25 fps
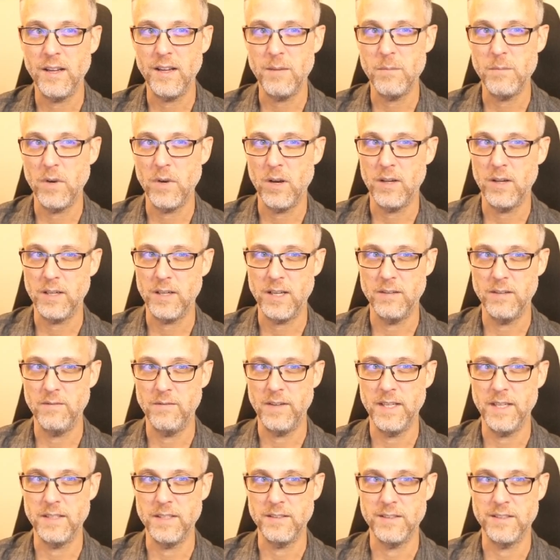am not
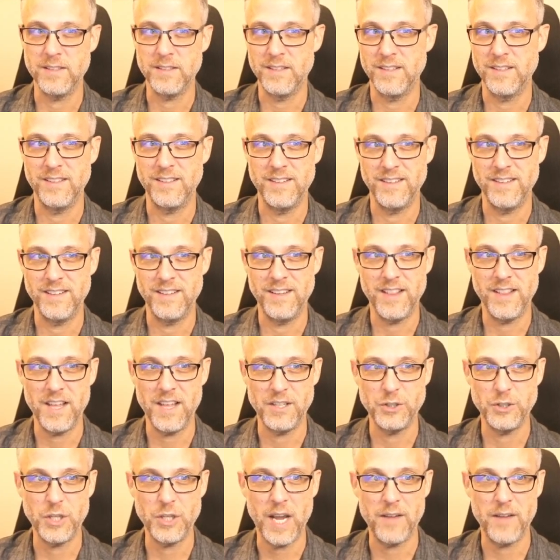convinced
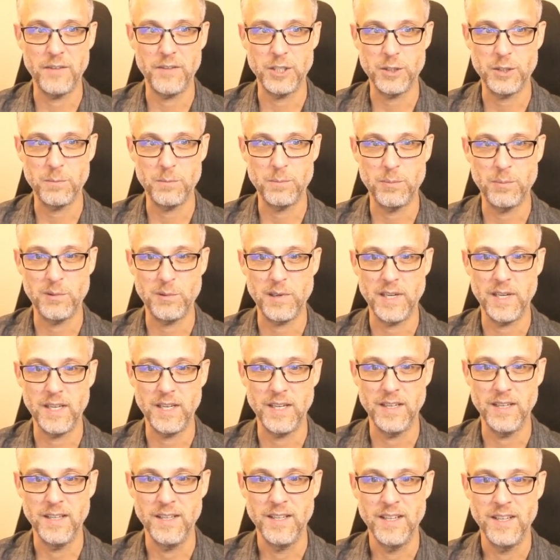that Java
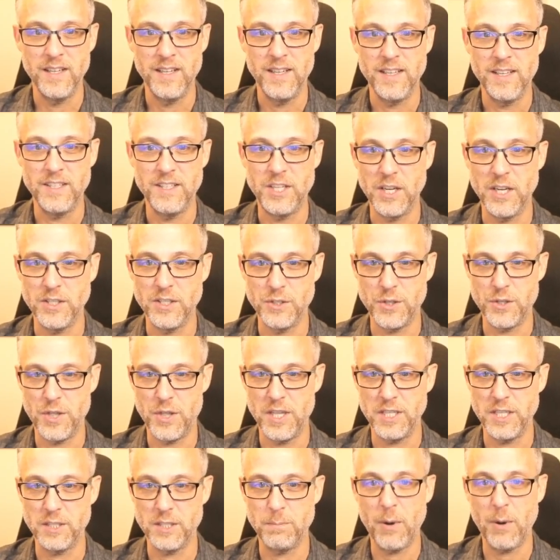Spring does
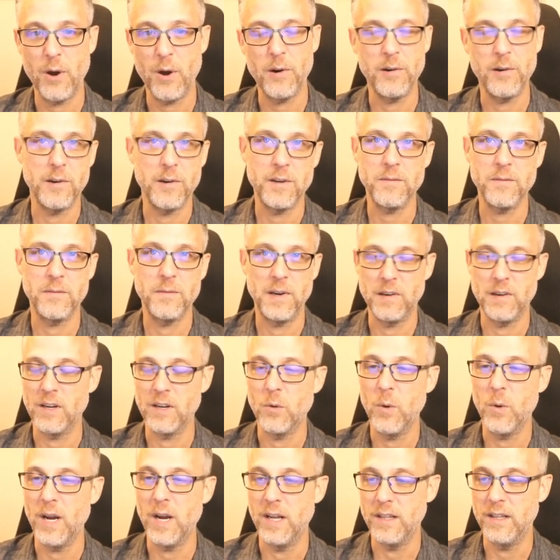this part very
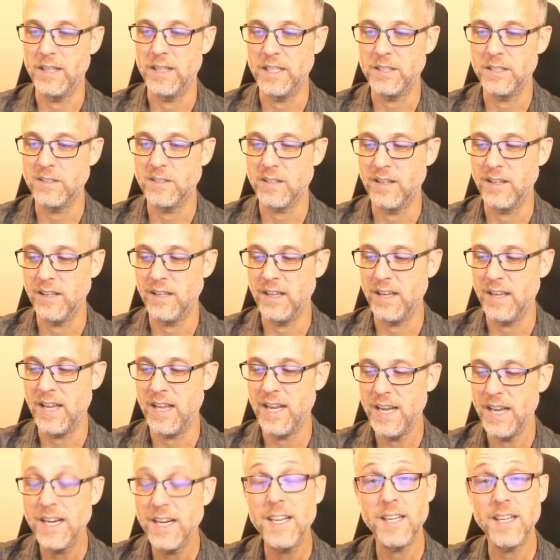well. It's
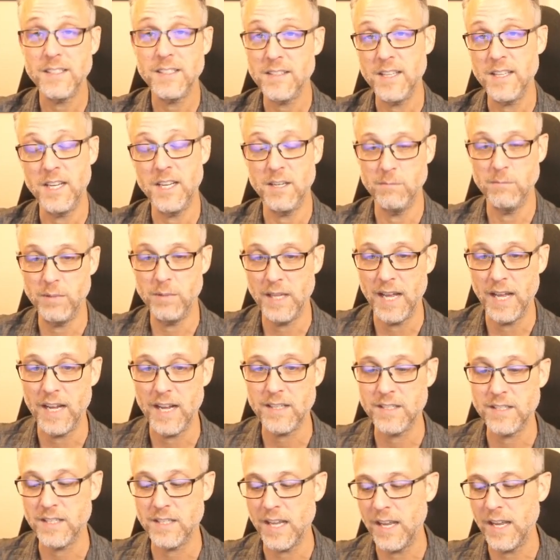hideously
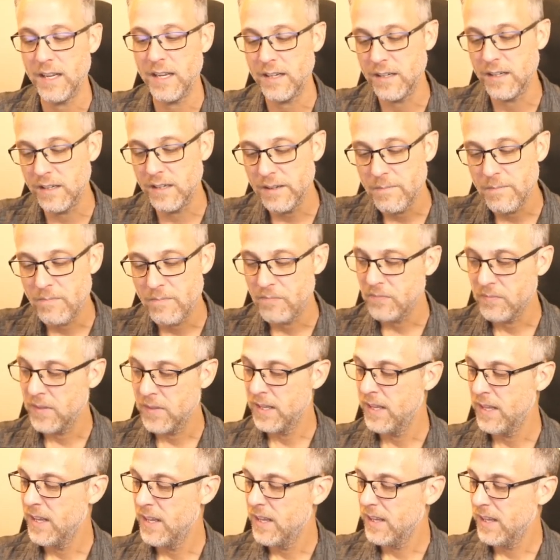complex. And
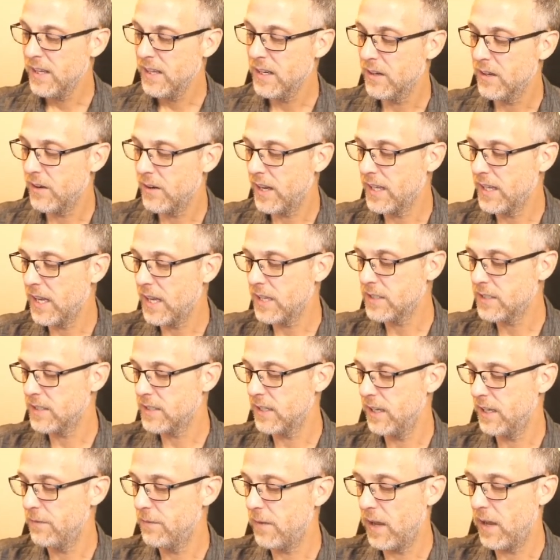I guess
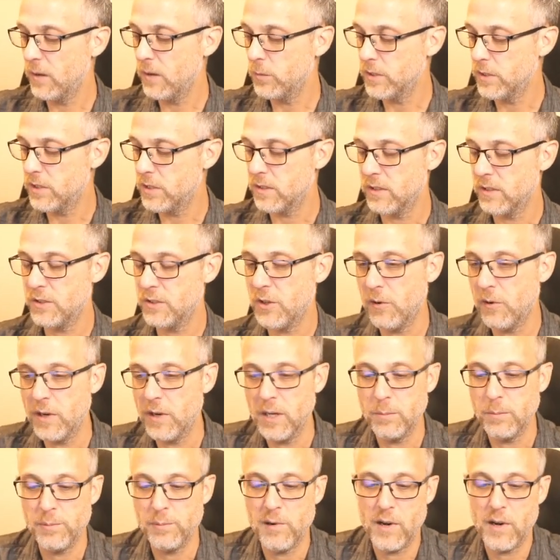if I was
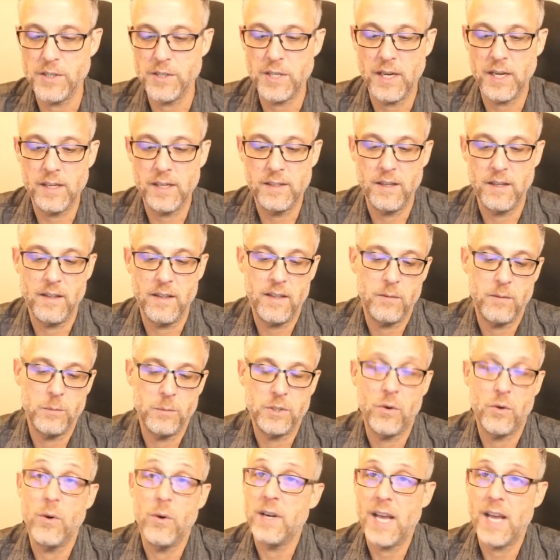starting a project that
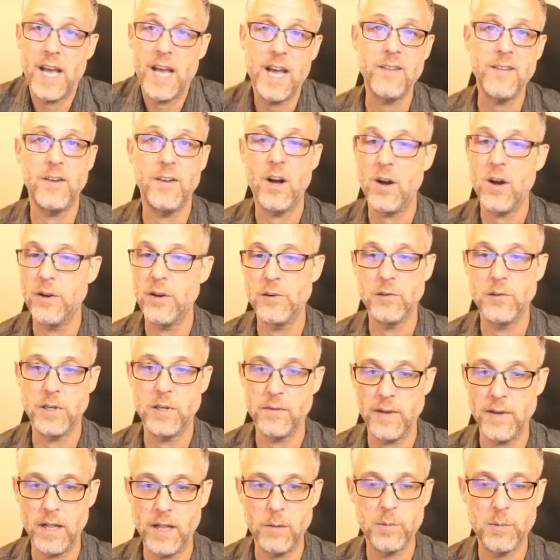was going to have 100
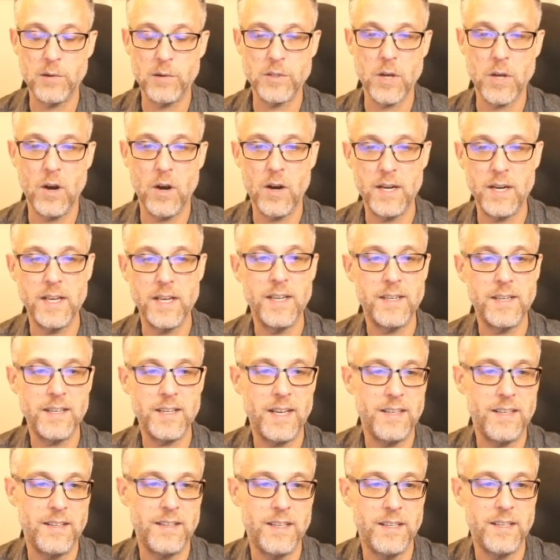developers on it at,